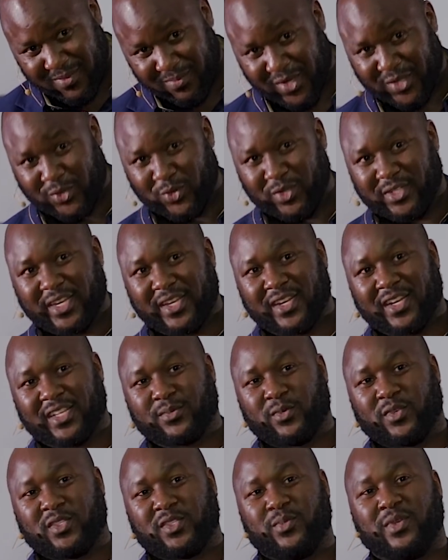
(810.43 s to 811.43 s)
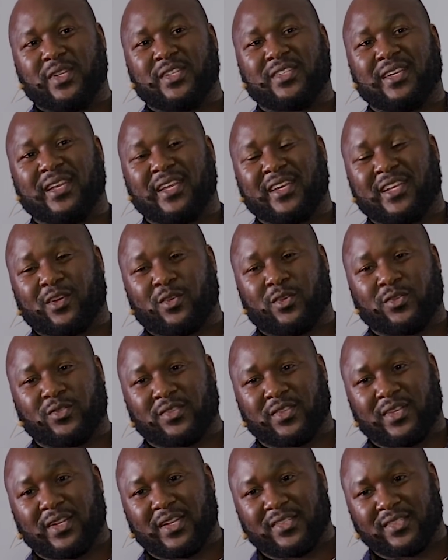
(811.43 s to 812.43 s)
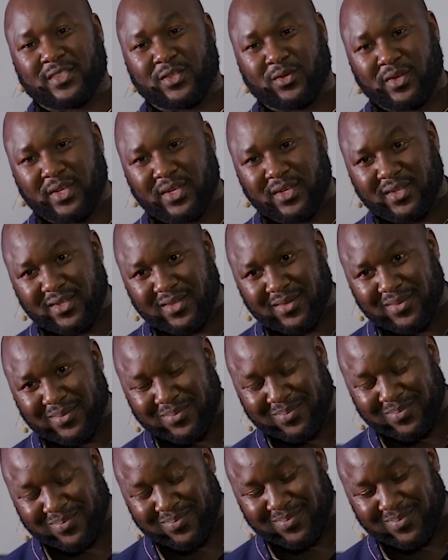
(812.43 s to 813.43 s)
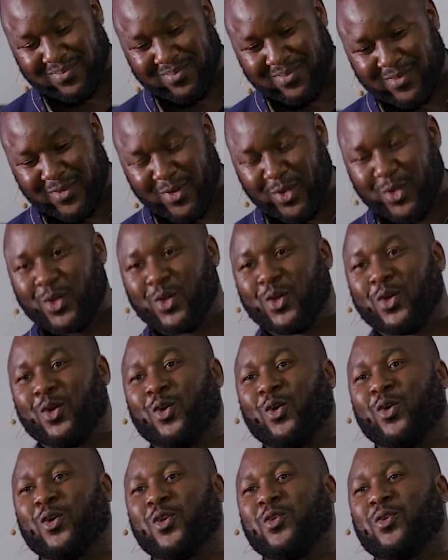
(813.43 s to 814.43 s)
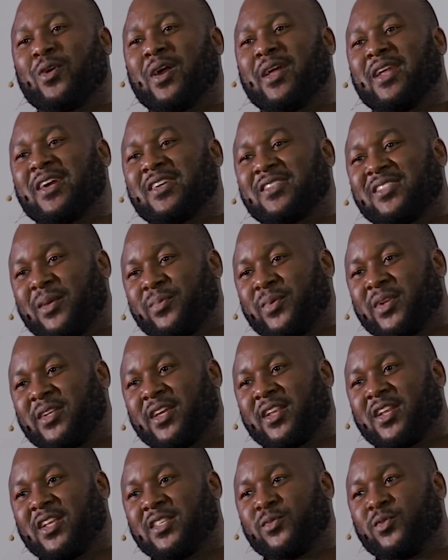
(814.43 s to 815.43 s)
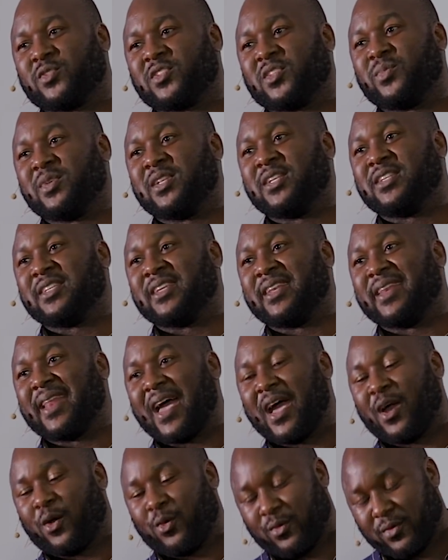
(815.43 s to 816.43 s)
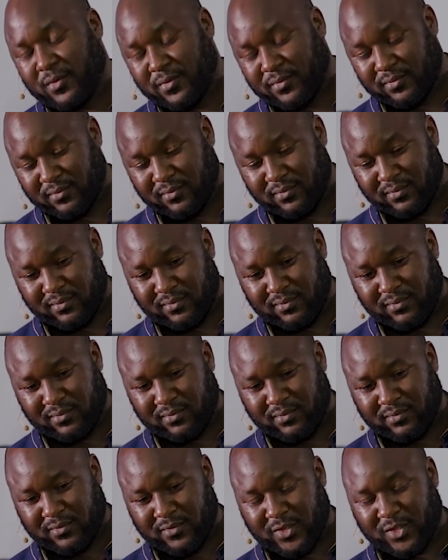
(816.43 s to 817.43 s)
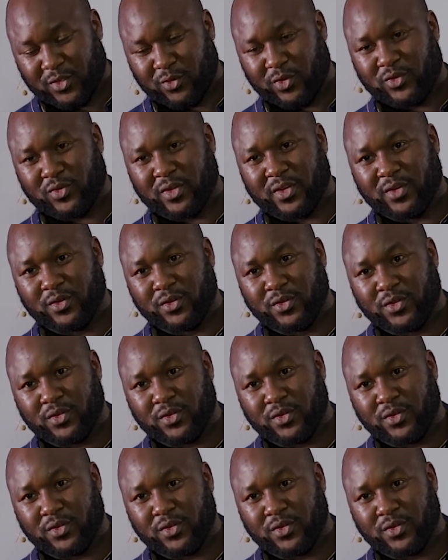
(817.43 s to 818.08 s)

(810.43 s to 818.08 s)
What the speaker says: but you take responsibility later because you're still a student, or you can accept and take responsibility now. So which one do